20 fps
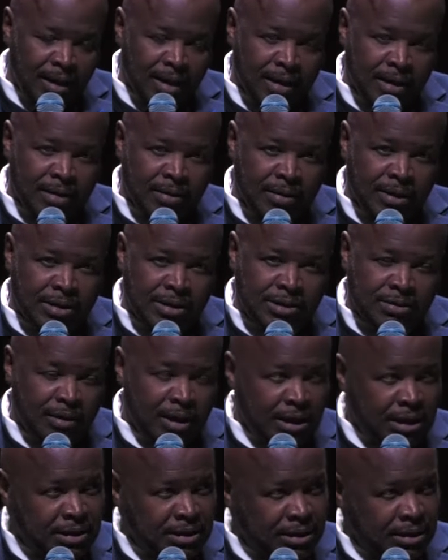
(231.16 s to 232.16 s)
You know, this
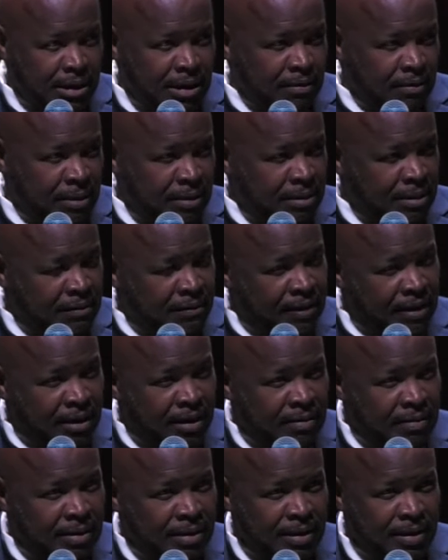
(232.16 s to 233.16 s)
strategy that we've
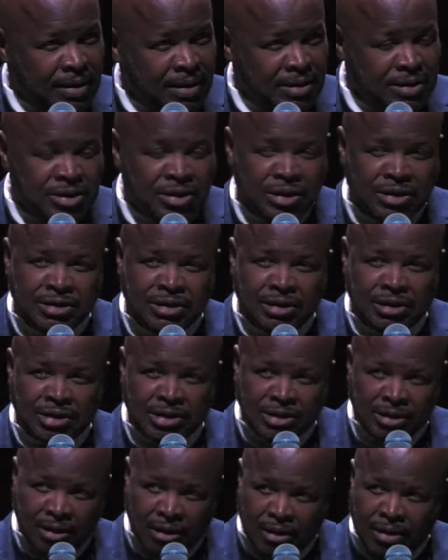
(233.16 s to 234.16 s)
developed is just a
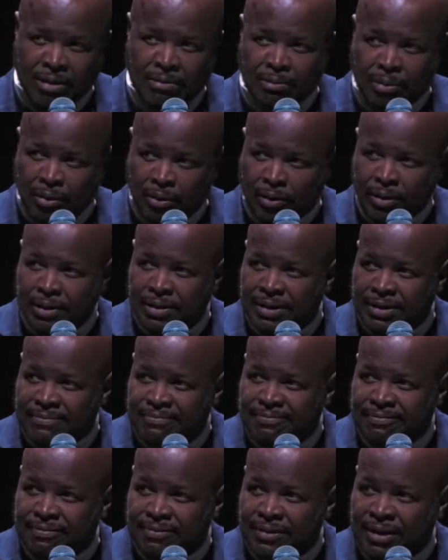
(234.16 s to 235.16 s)
starting point.
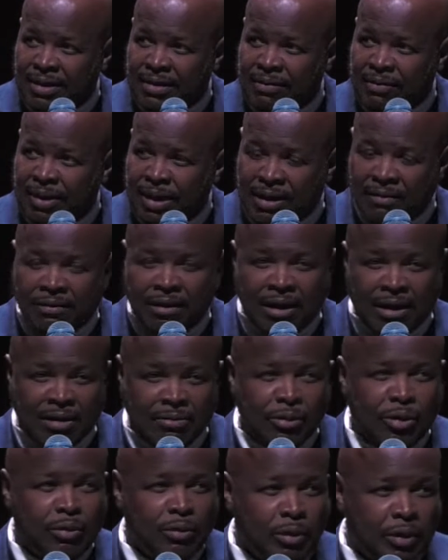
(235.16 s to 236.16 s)
We have a lot of
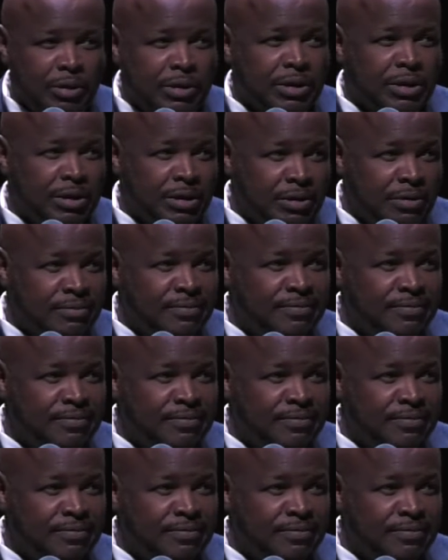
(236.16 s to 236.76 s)
more work to do,